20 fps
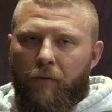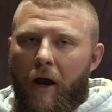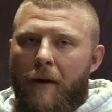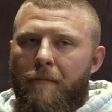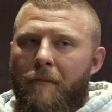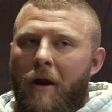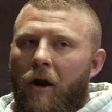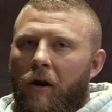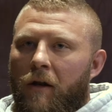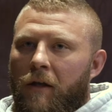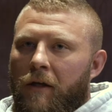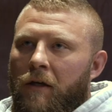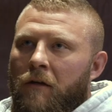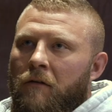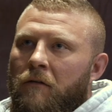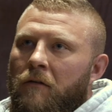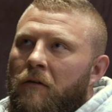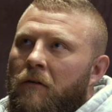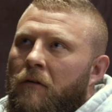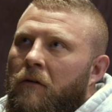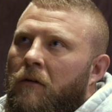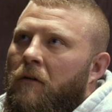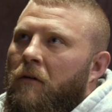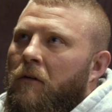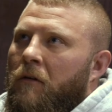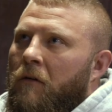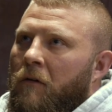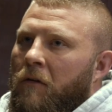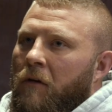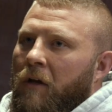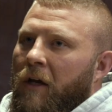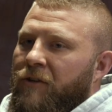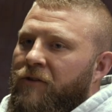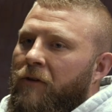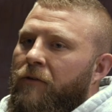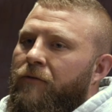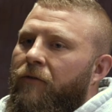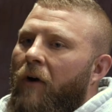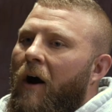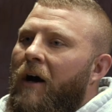Primarily it's
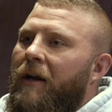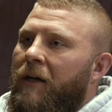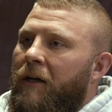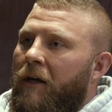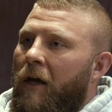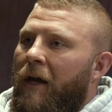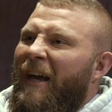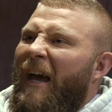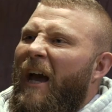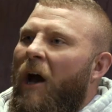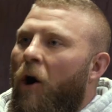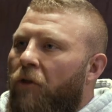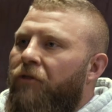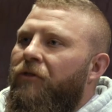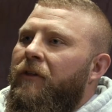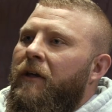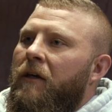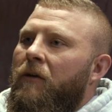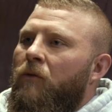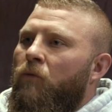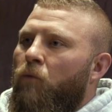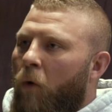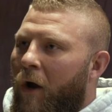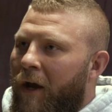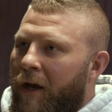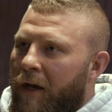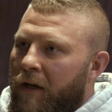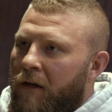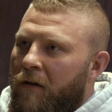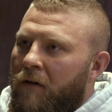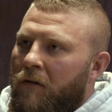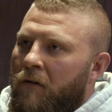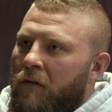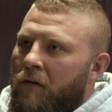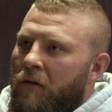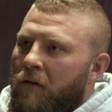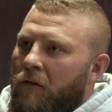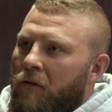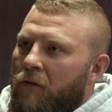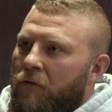just finding a healthy way
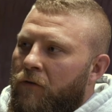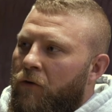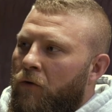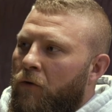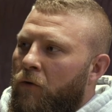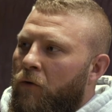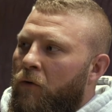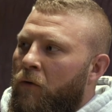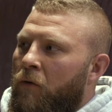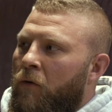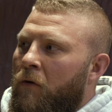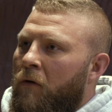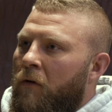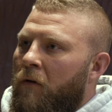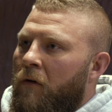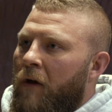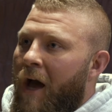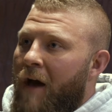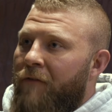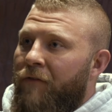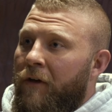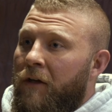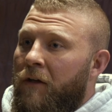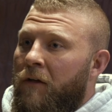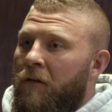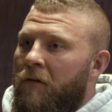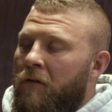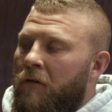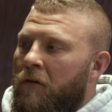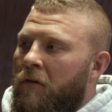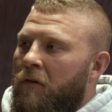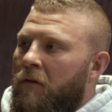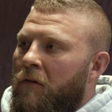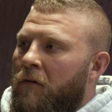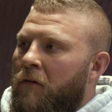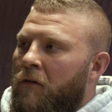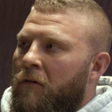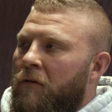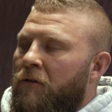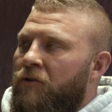to have a
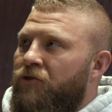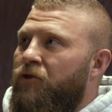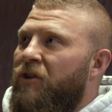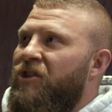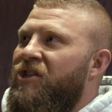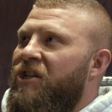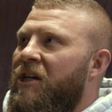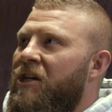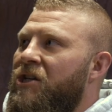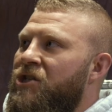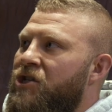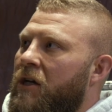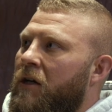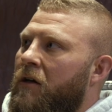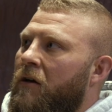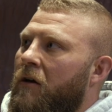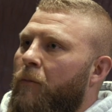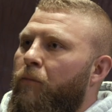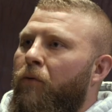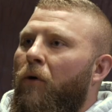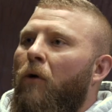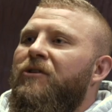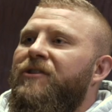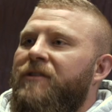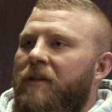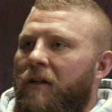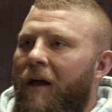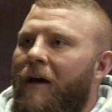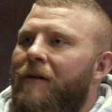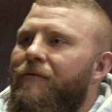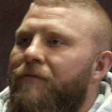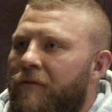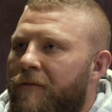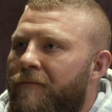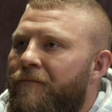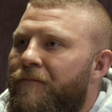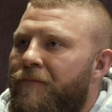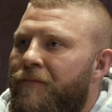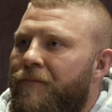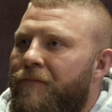strategic approach to life,
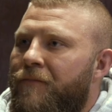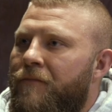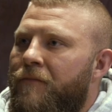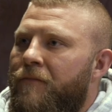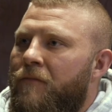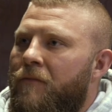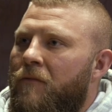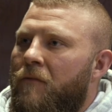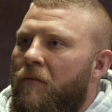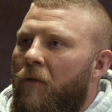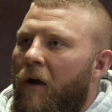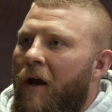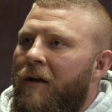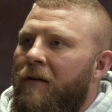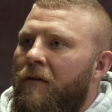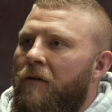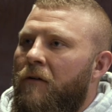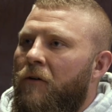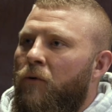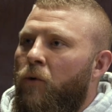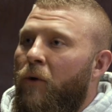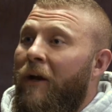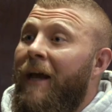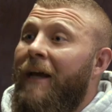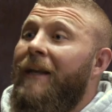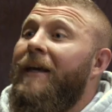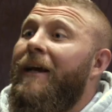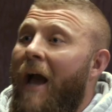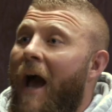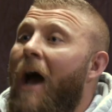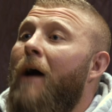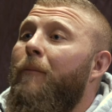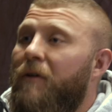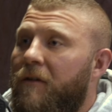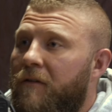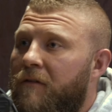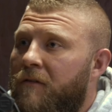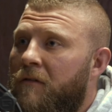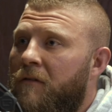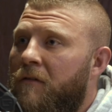mm. right? Creating
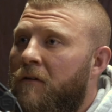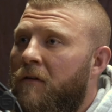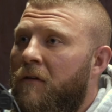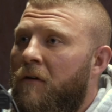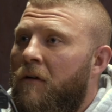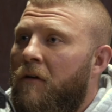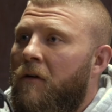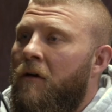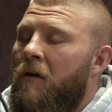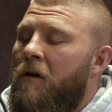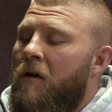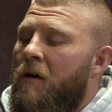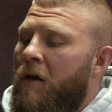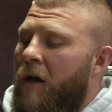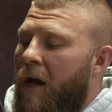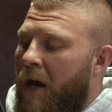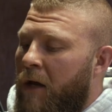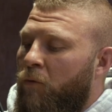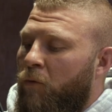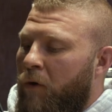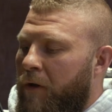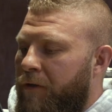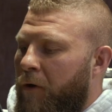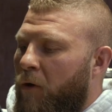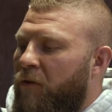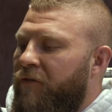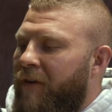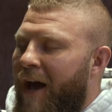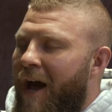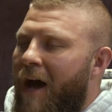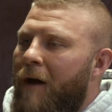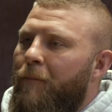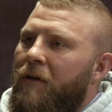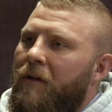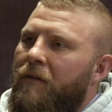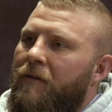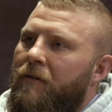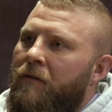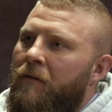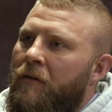habits. Yeah. And with those
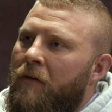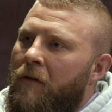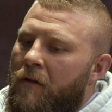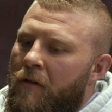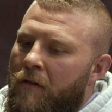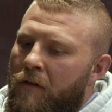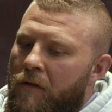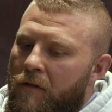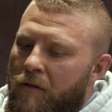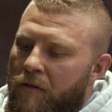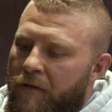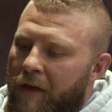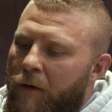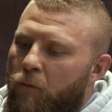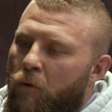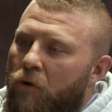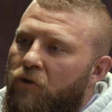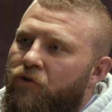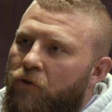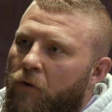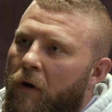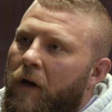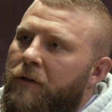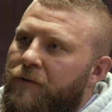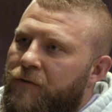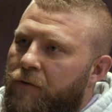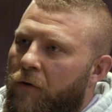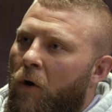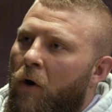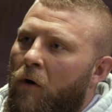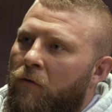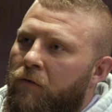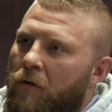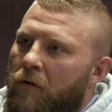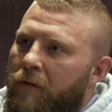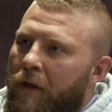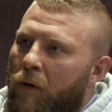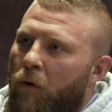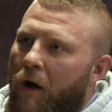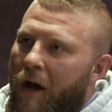habits, they will transfer
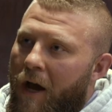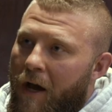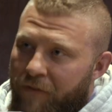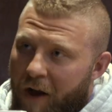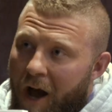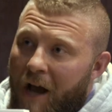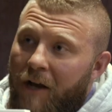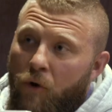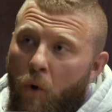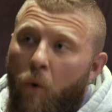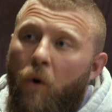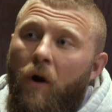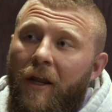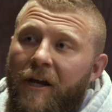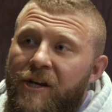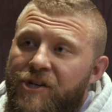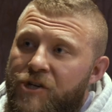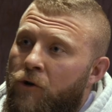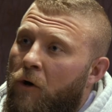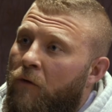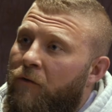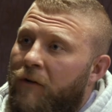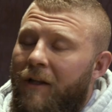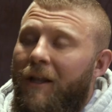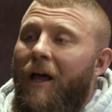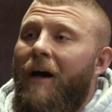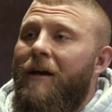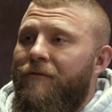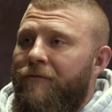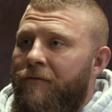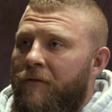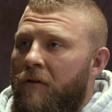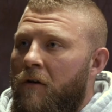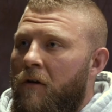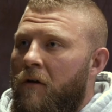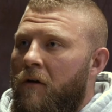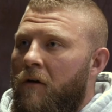over. They will have high correlation over to life,